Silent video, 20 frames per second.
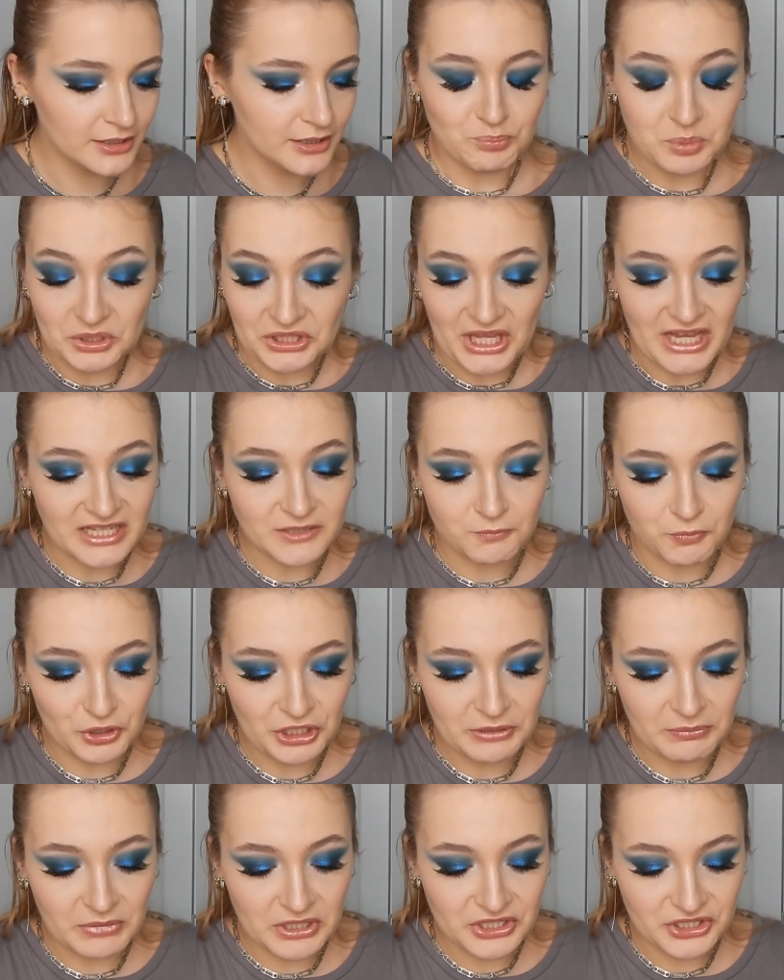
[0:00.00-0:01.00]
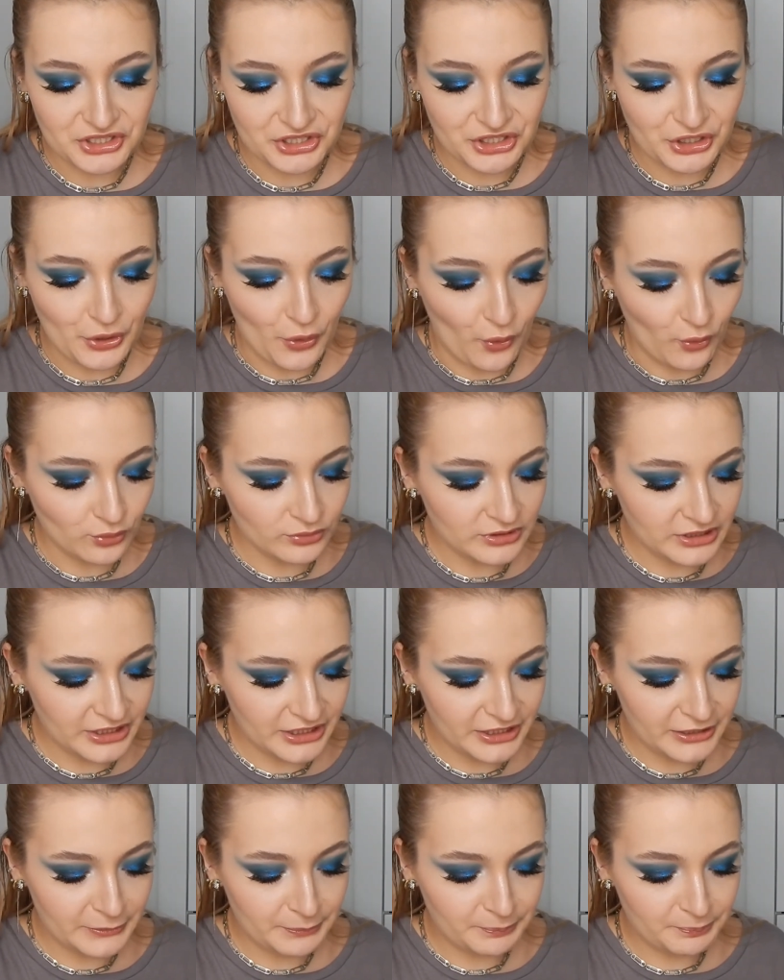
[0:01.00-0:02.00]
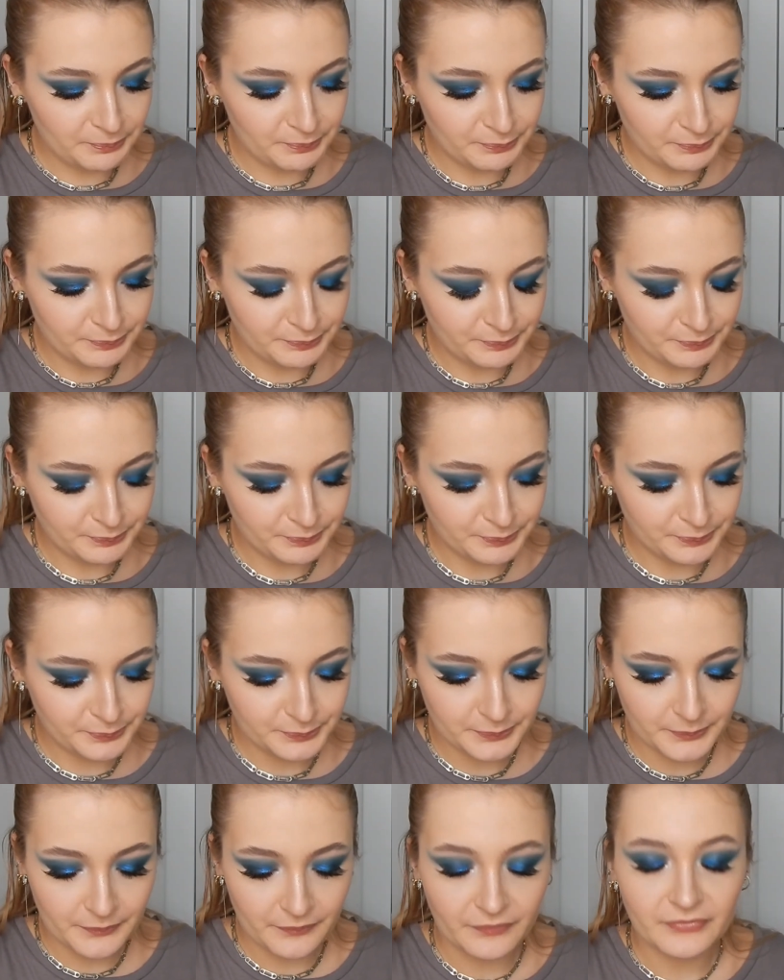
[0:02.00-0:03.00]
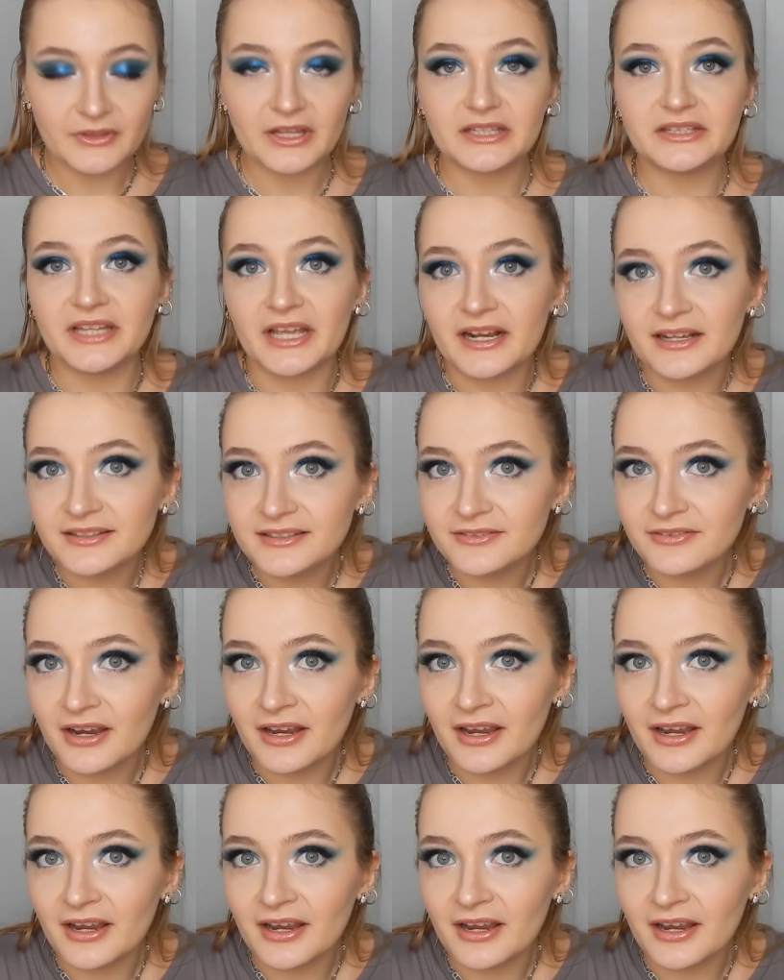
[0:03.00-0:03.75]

But that's pretty much the only negative I